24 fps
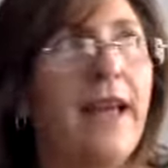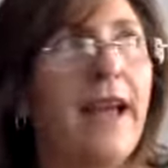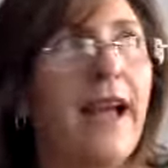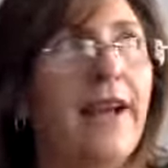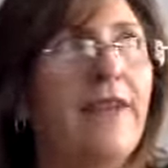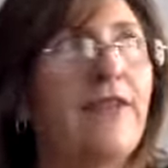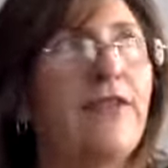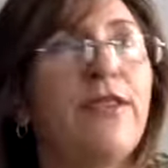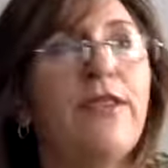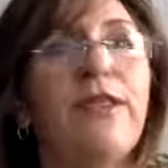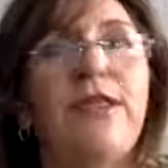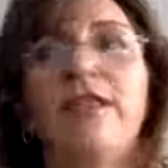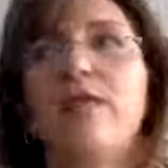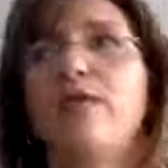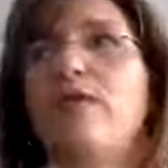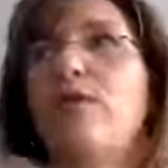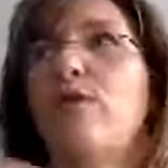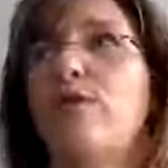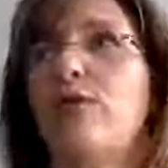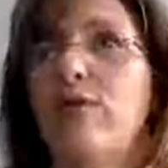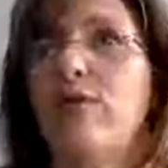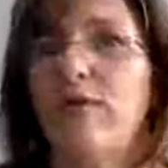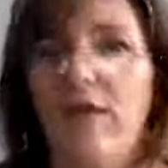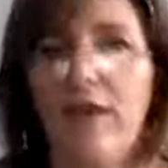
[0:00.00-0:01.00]
everything
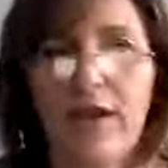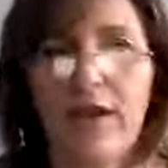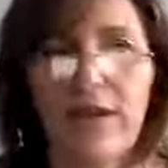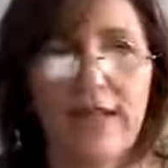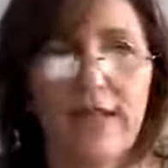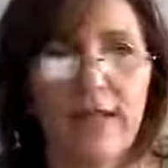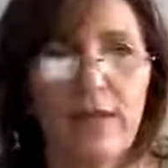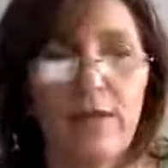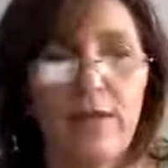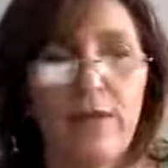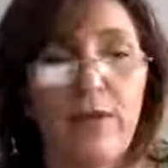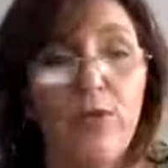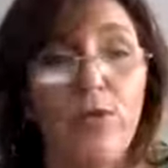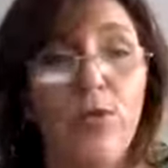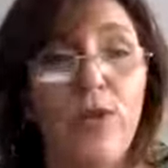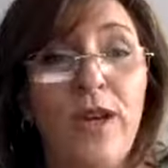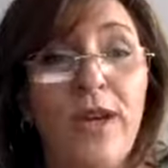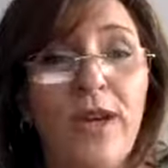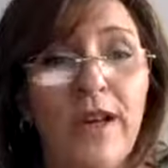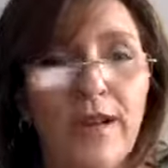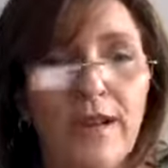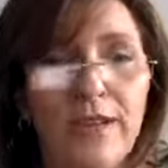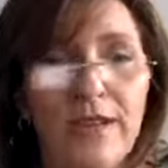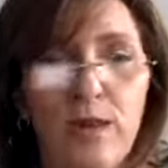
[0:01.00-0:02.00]
glorifies him
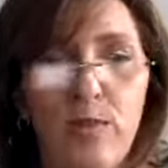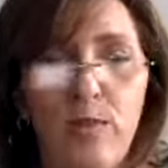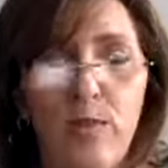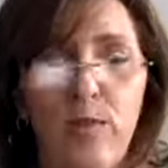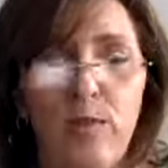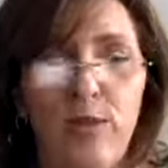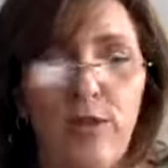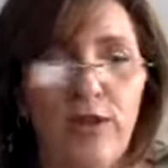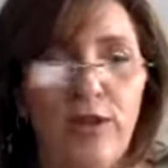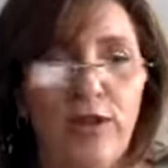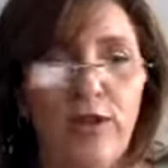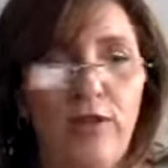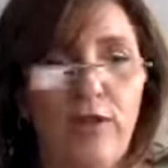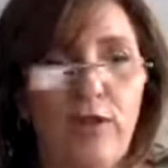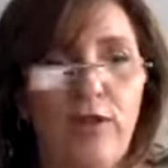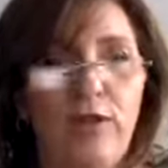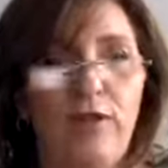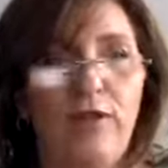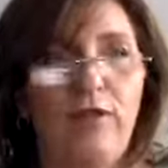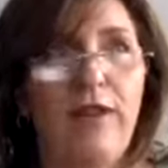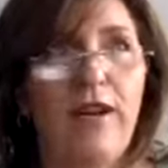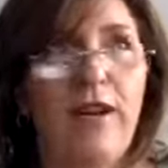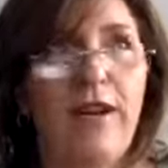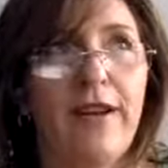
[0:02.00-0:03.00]
we are supposed to
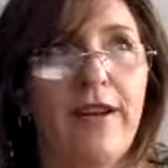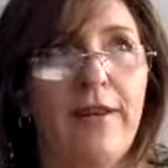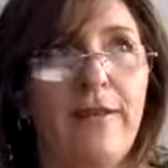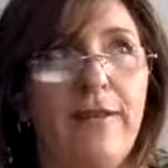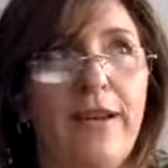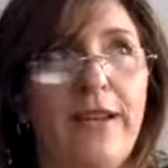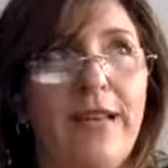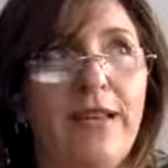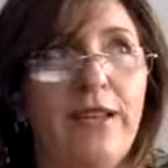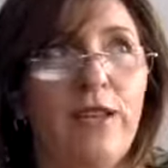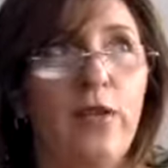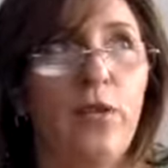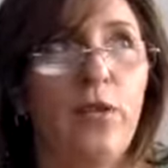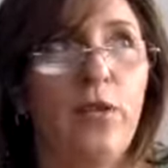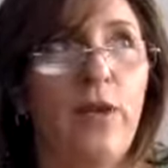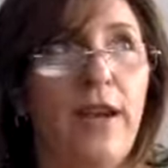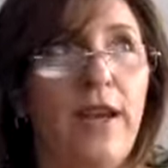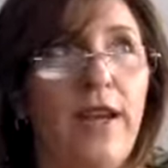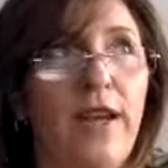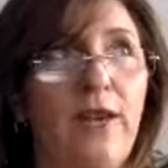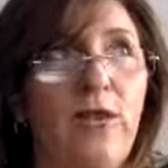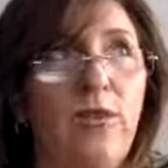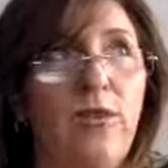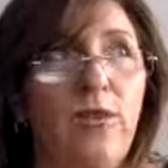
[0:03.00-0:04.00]
glorify him in the
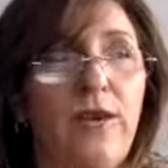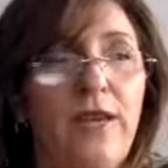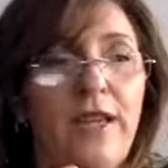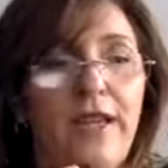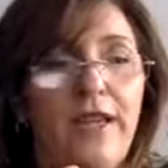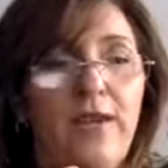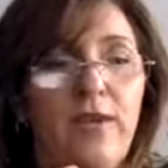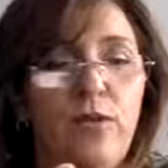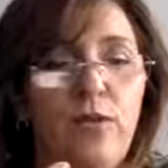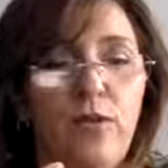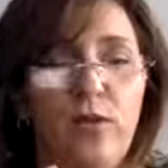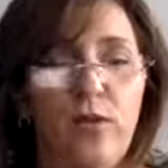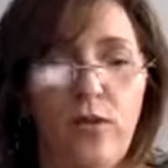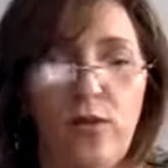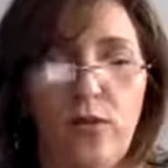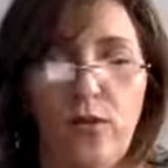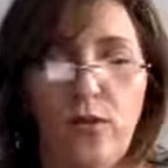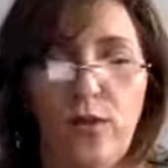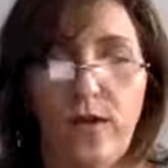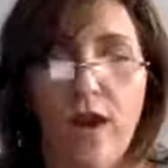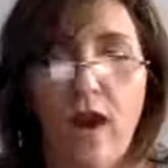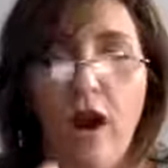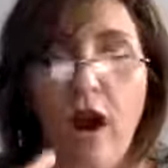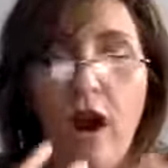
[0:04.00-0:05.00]
way we
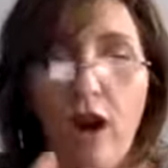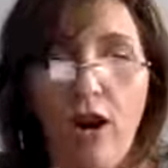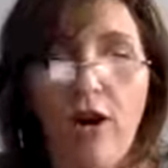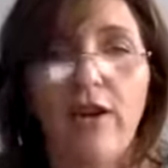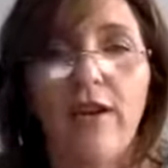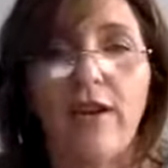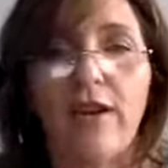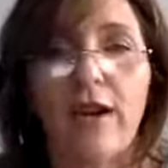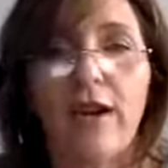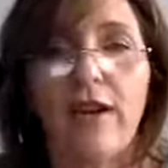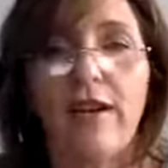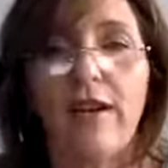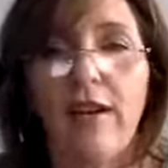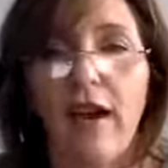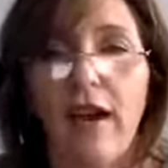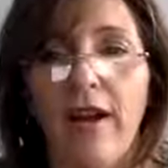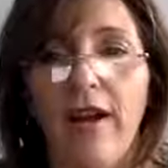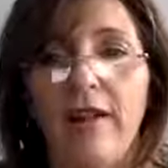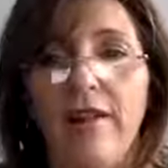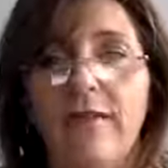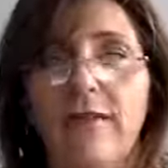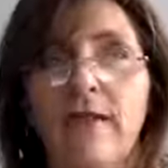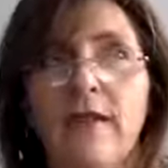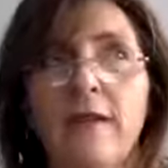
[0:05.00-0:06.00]
we are in our
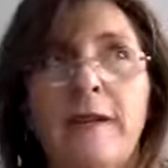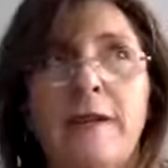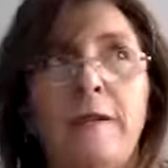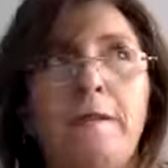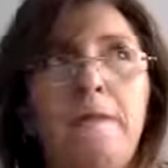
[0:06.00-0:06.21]
lives